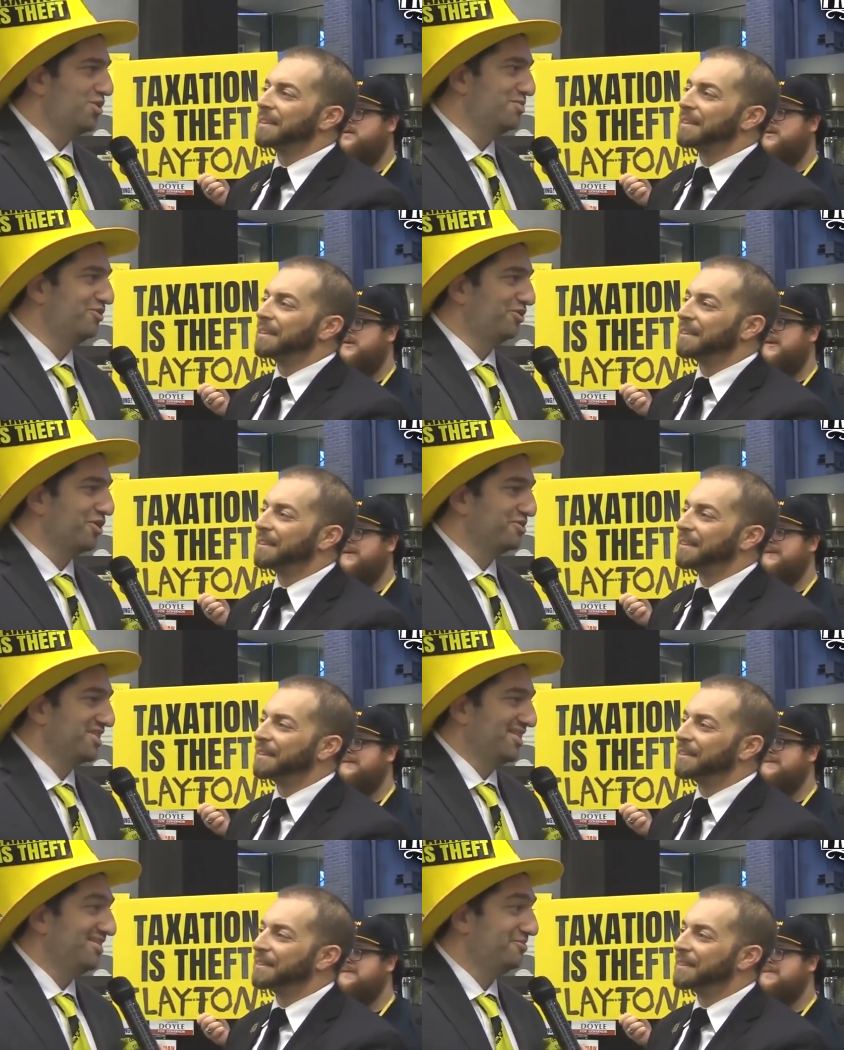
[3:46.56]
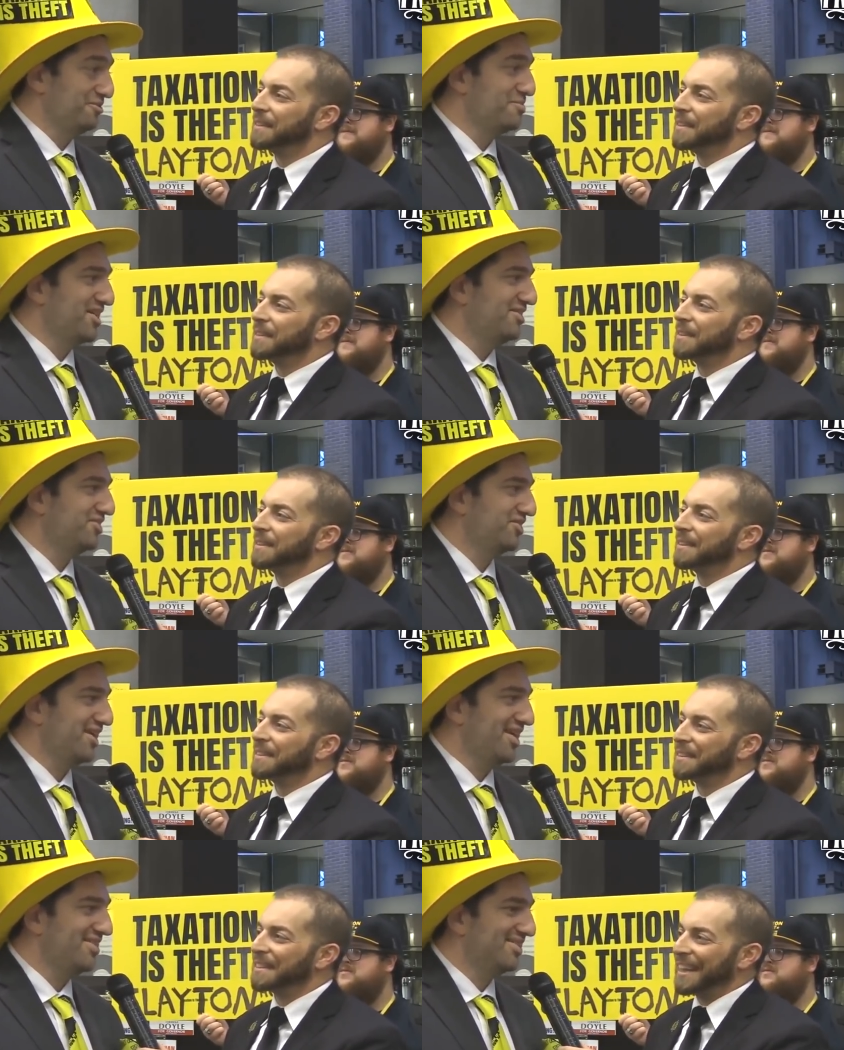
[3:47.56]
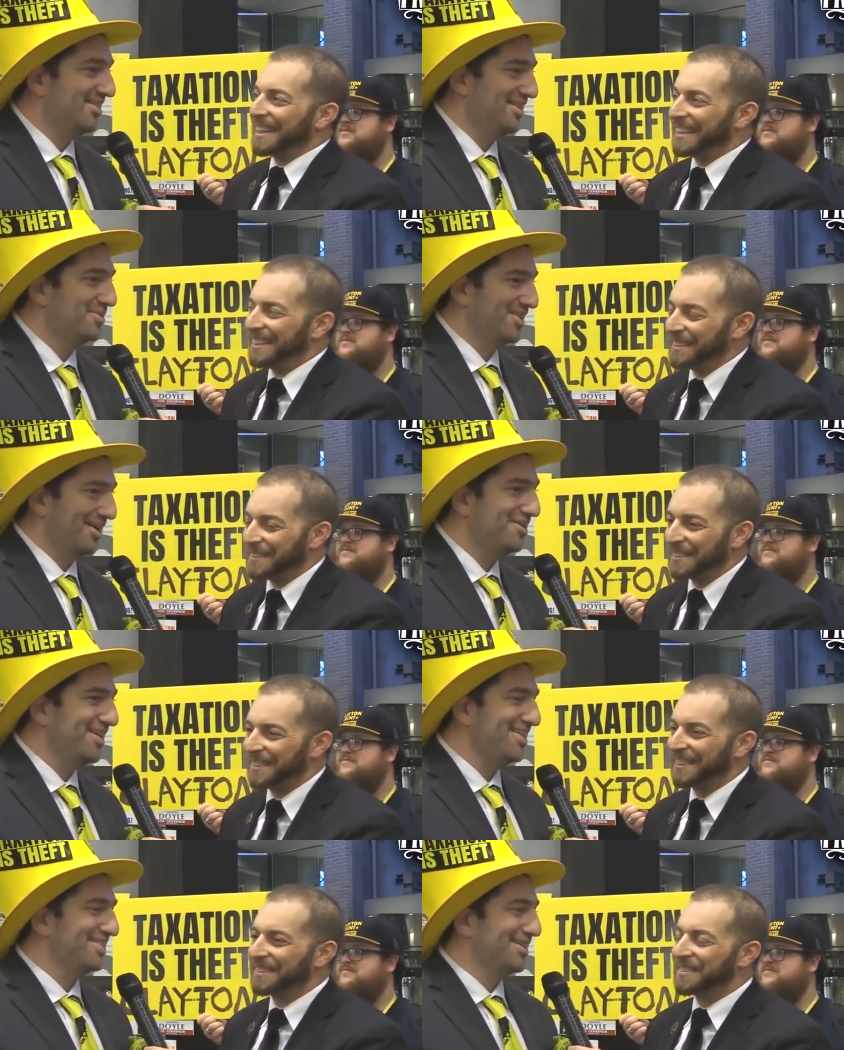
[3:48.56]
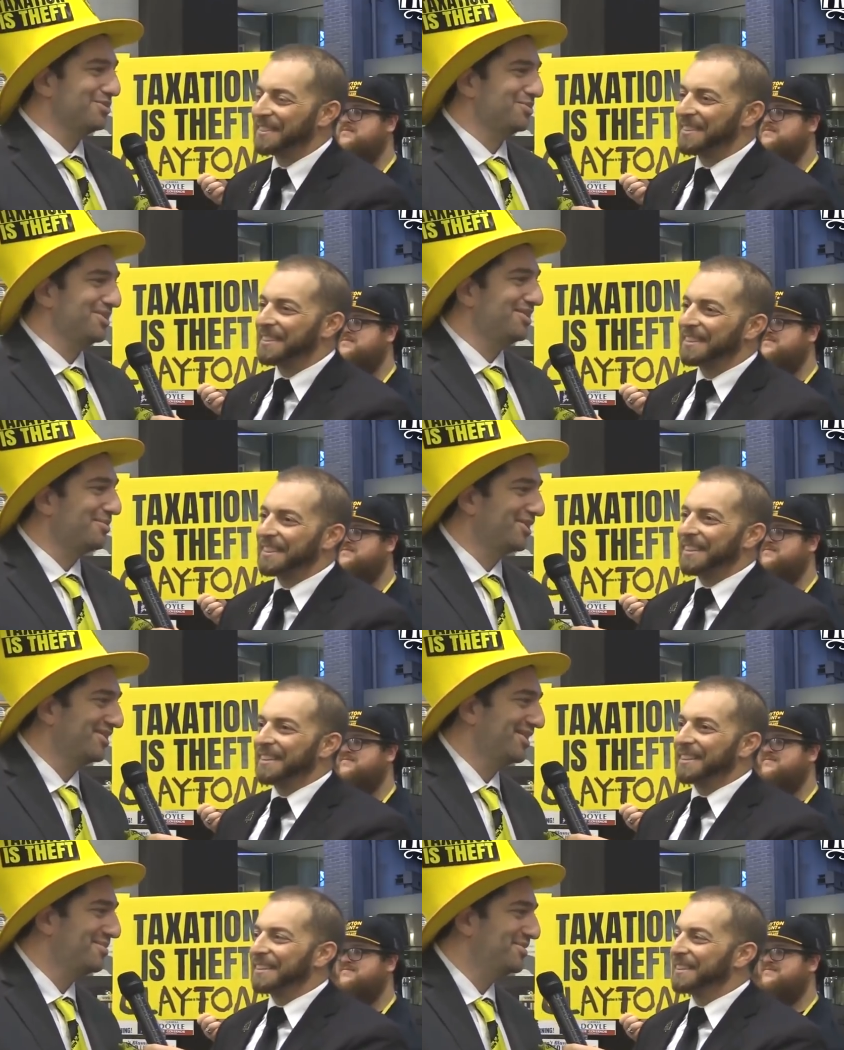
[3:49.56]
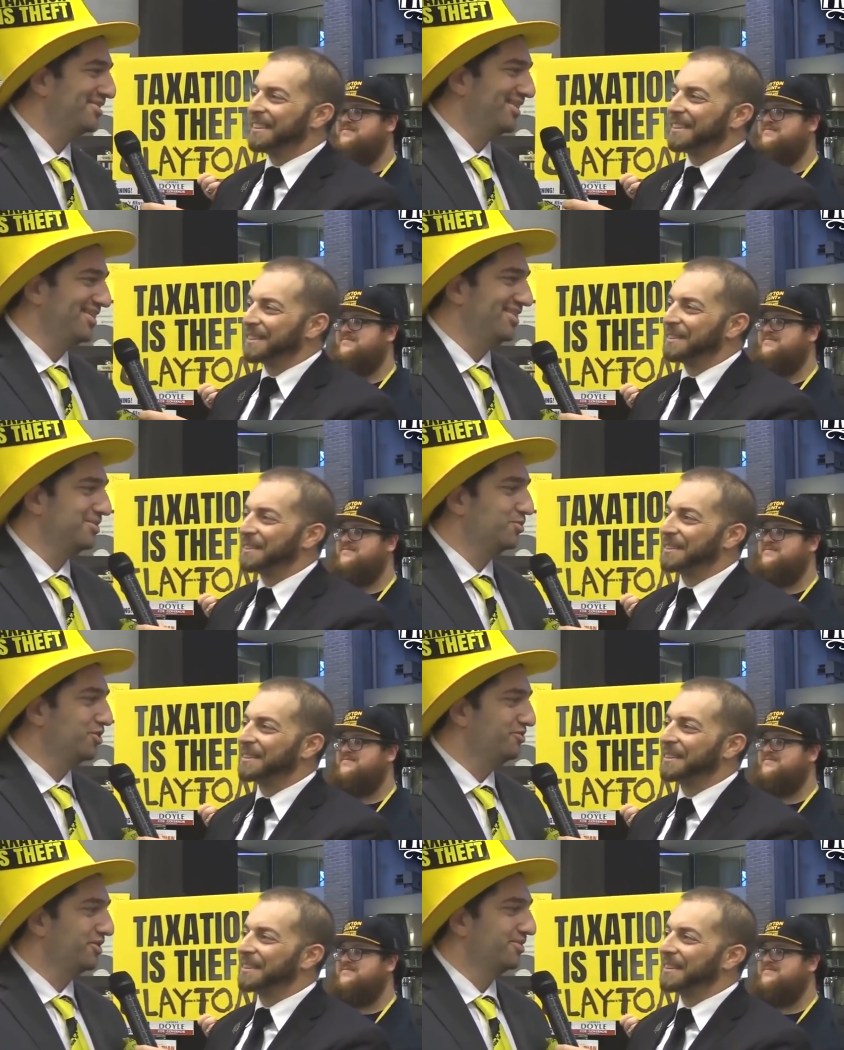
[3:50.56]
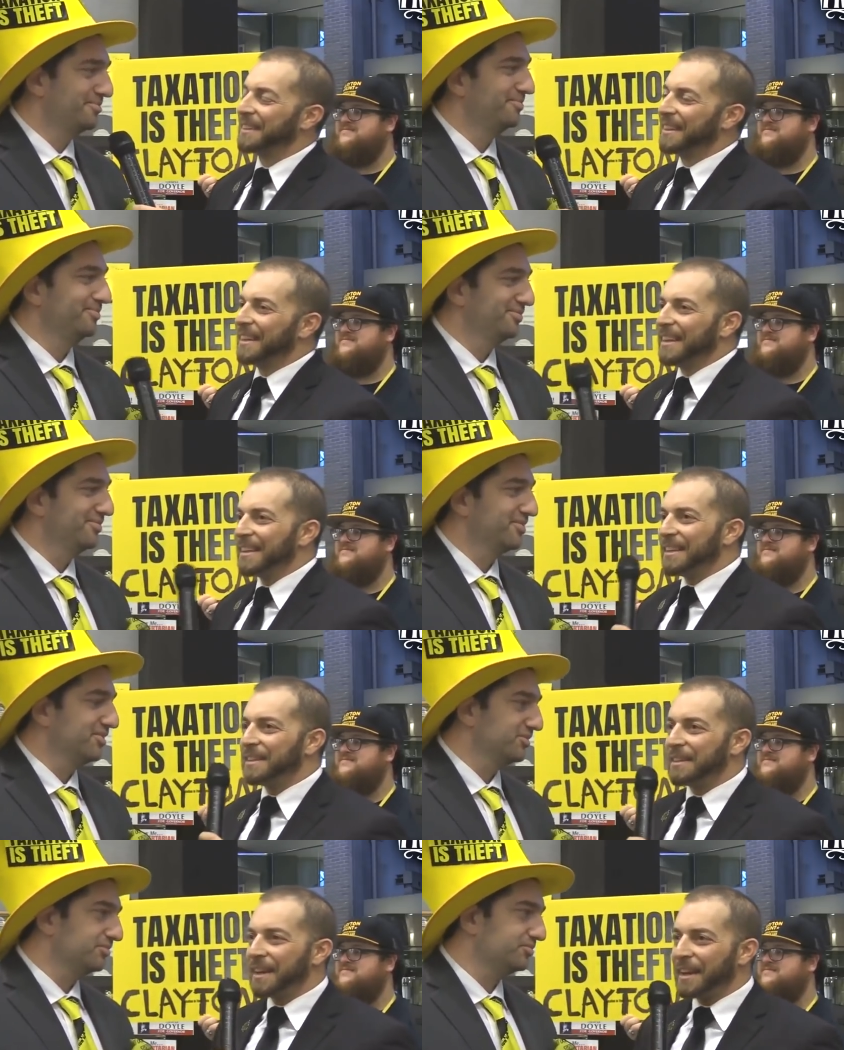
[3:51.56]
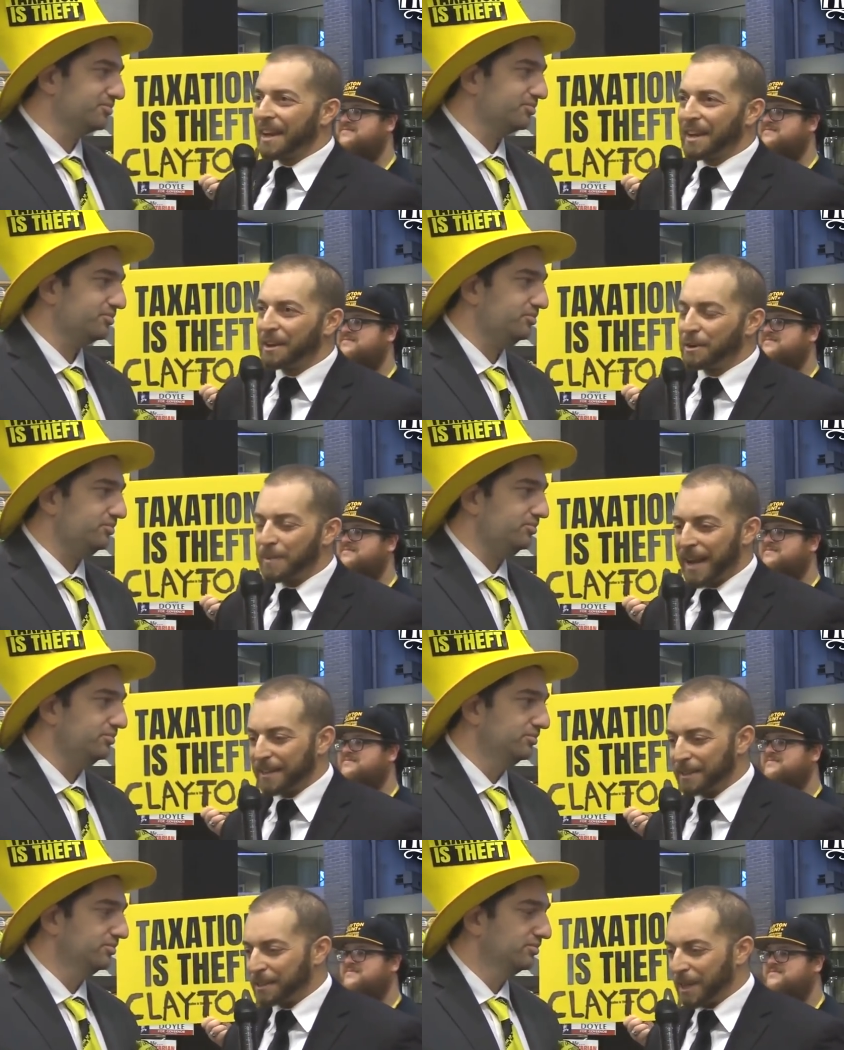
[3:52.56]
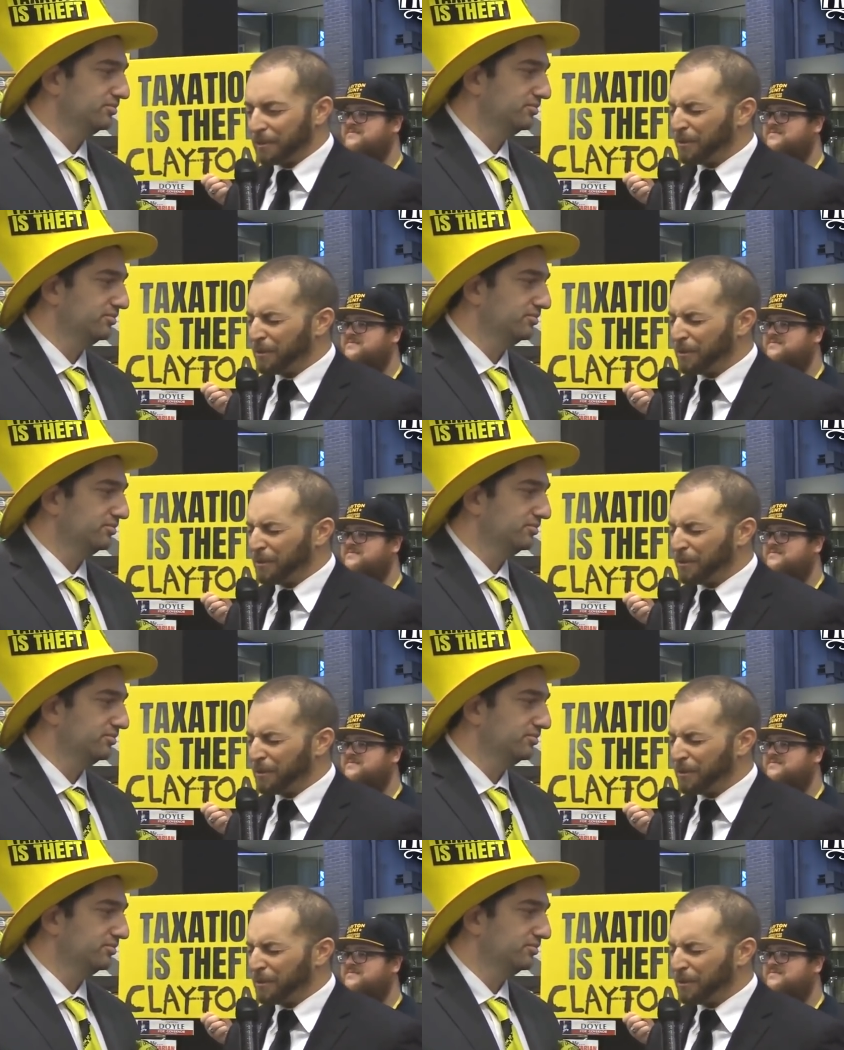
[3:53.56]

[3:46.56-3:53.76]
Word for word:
Speaker 1: we moved forward there from there, shook hands, and he was like, okay, that sounds pretty good. I'm going to look it up and, and get some more info.
Speaker 2: I got to go back to this like